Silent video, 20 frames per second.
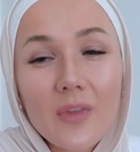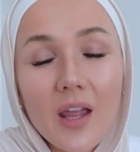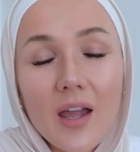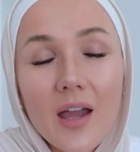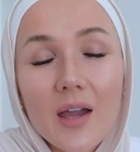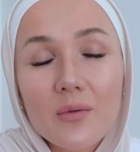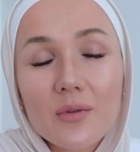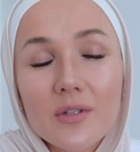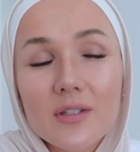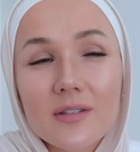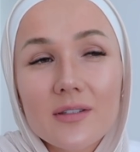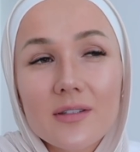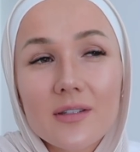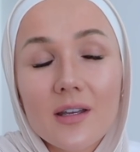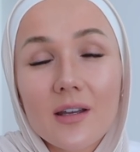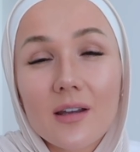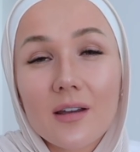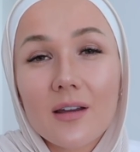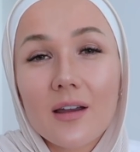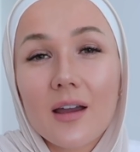I was,
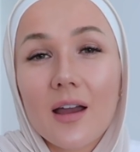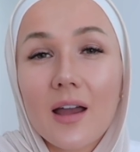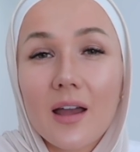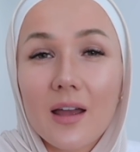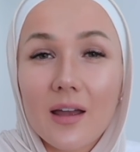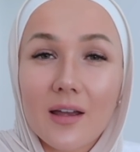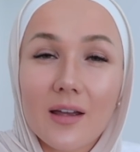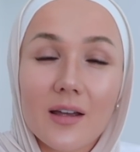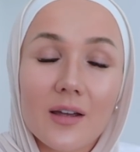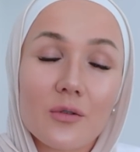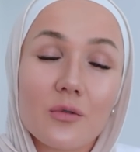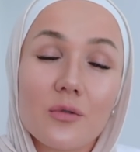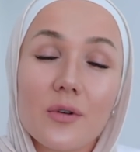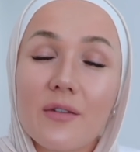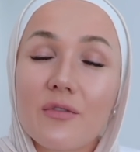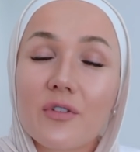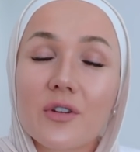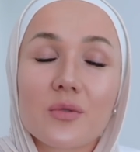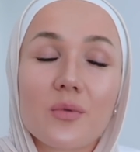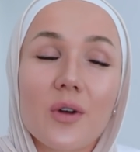
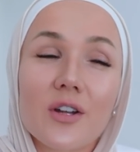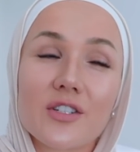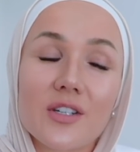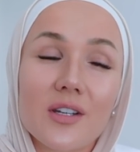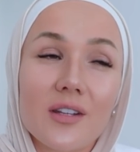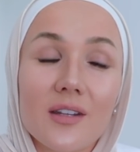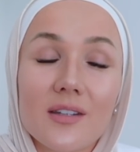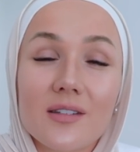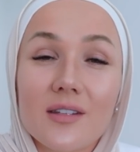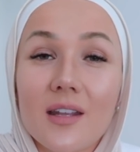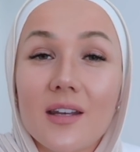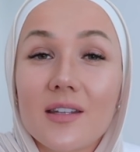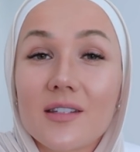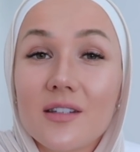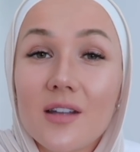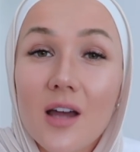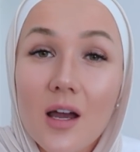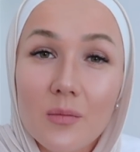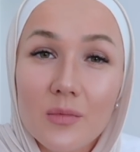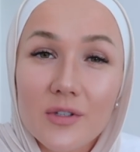whoever is watching this and is not